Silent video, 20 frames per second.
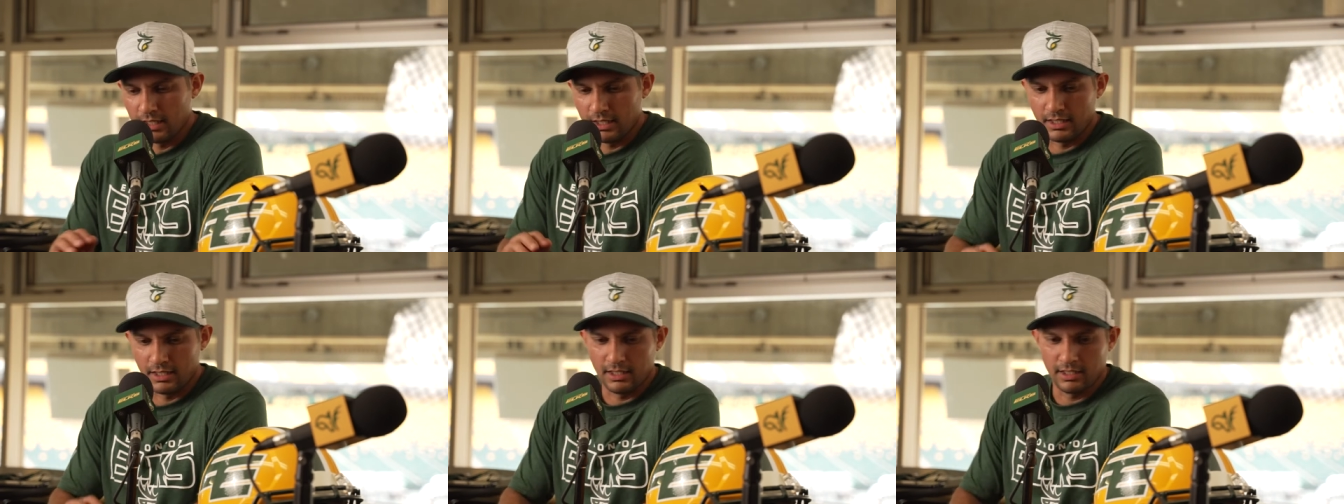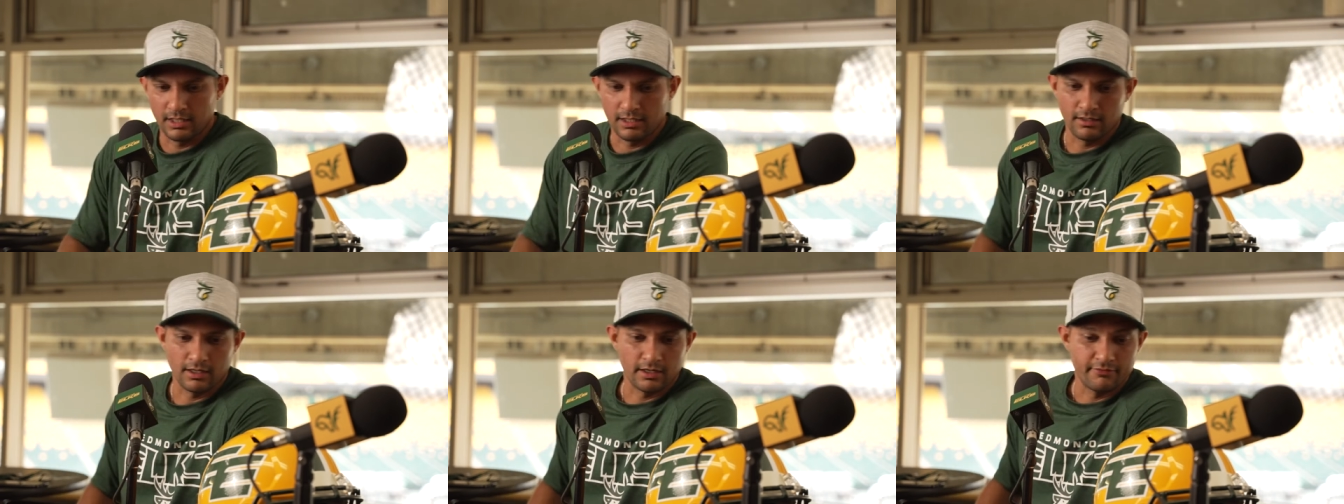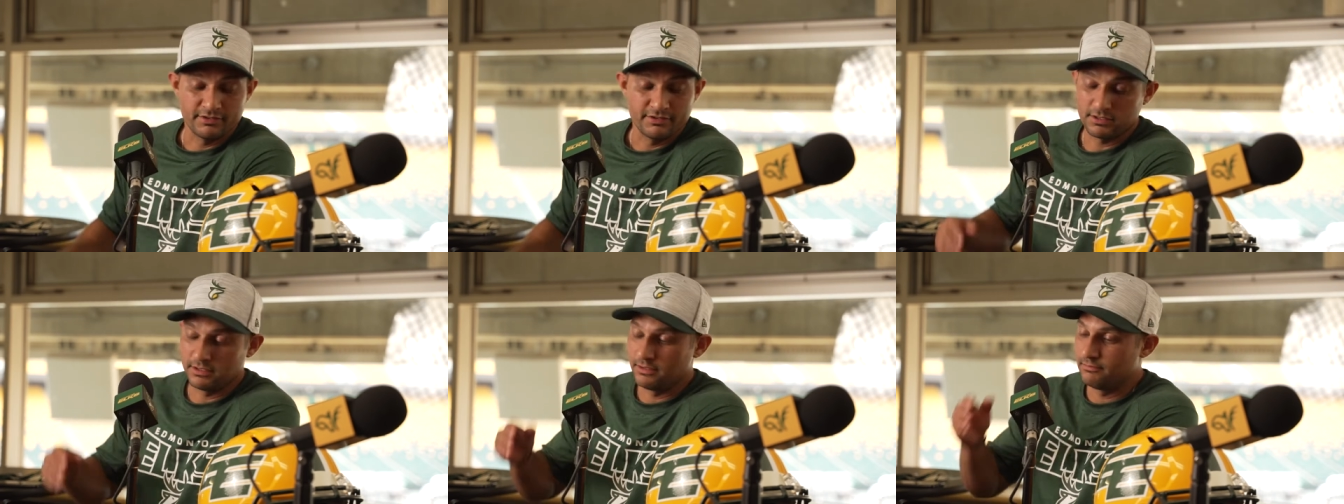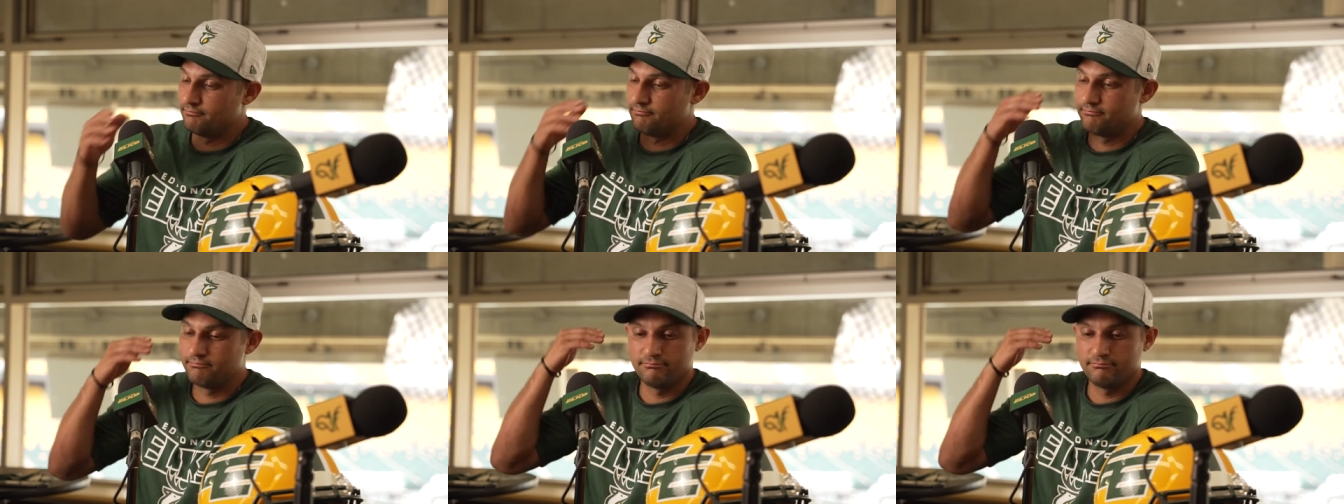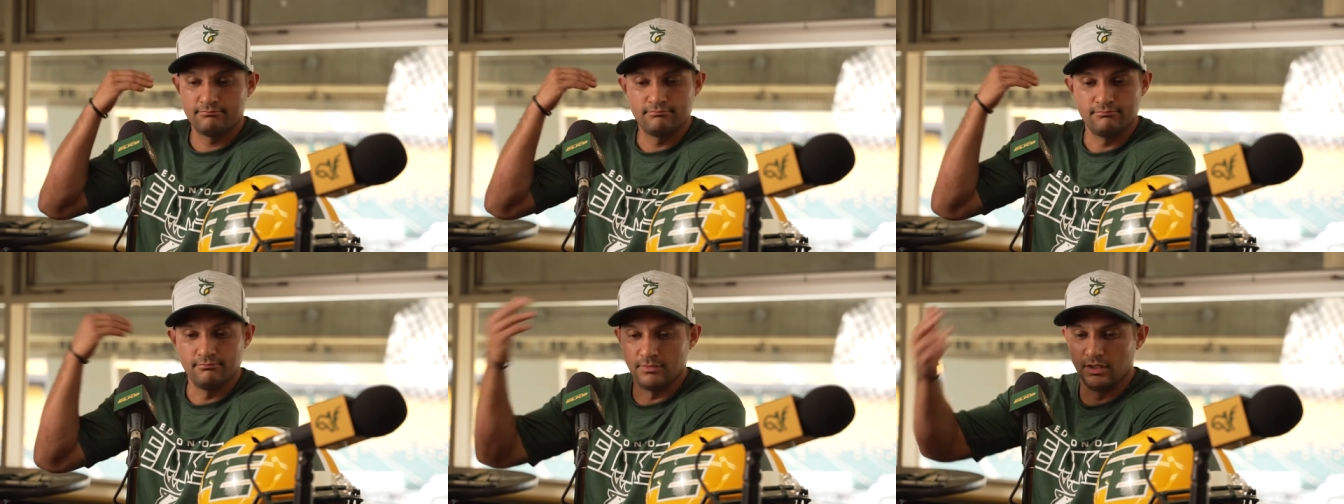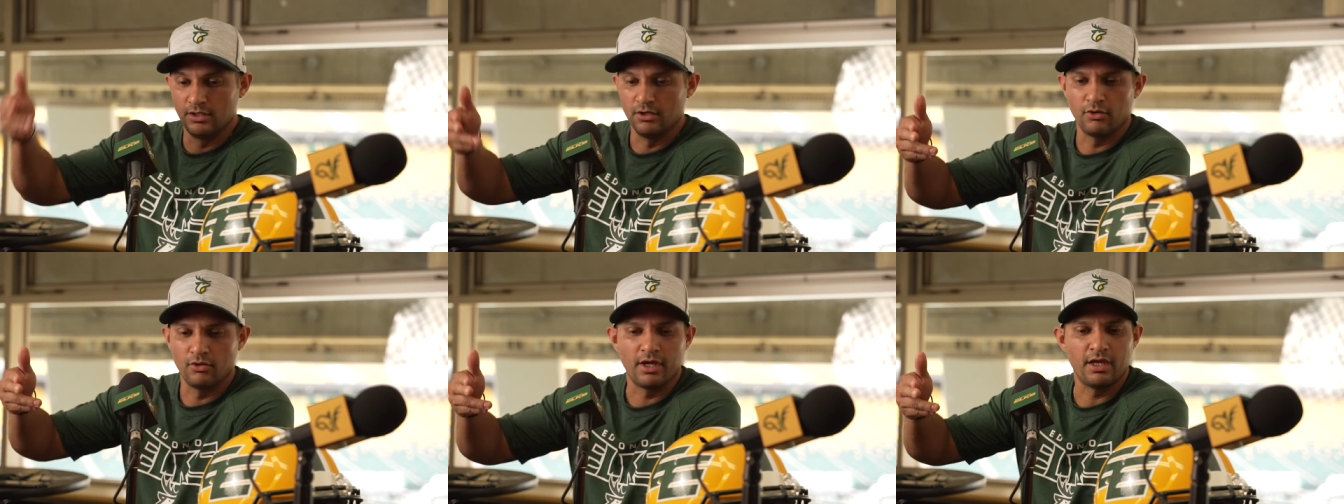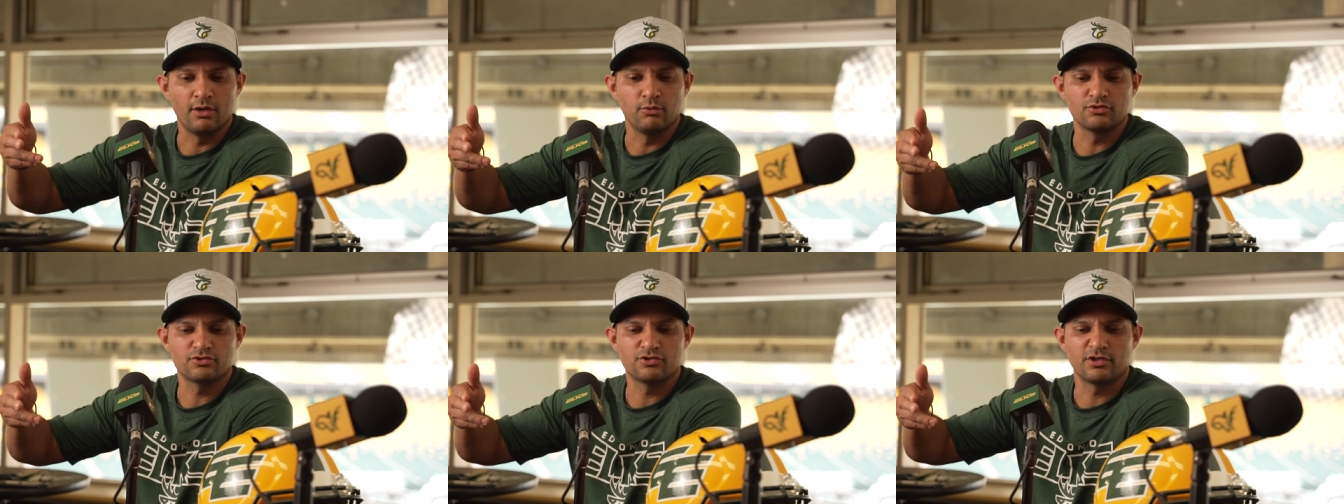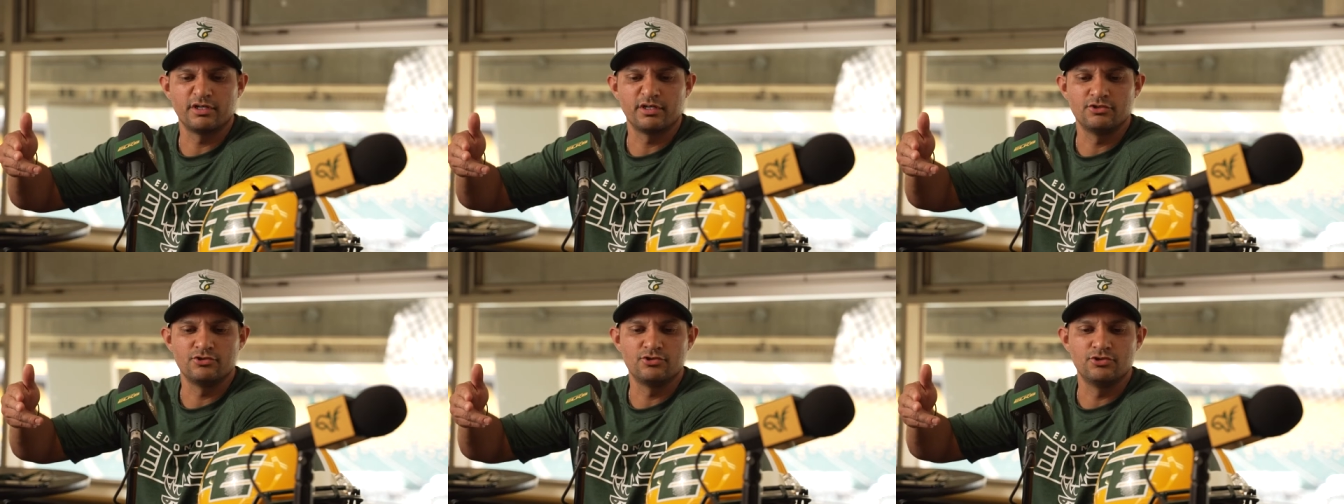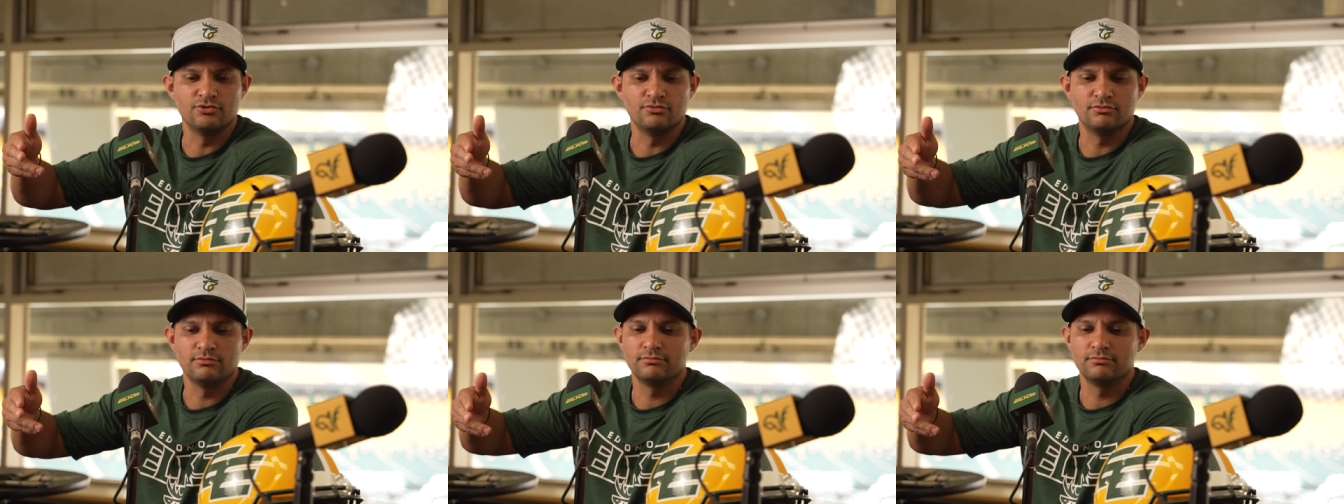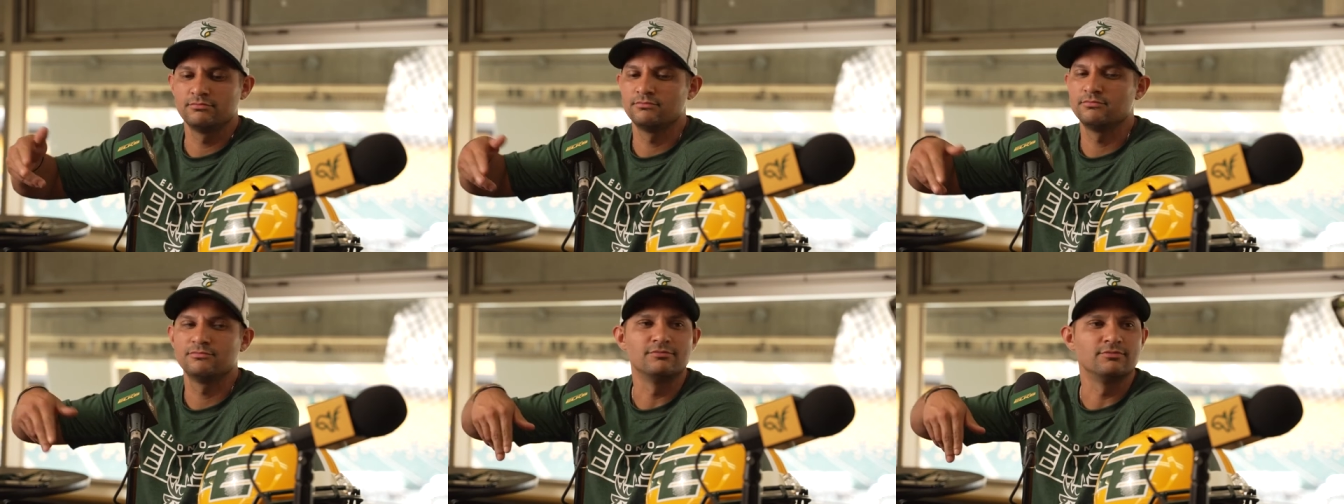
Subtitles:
And obviously, you know, hey, we'll start in June